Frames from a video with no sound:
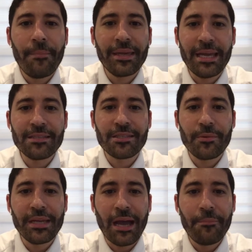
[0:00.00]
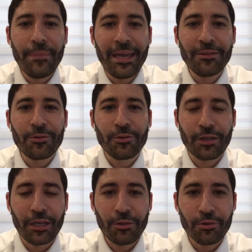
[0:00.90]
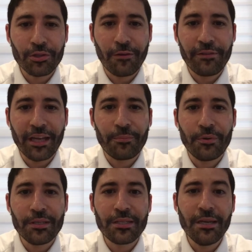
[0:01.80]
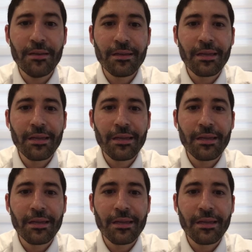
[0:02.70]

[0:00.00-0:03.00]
by answering Amen to the Kiddush of that person,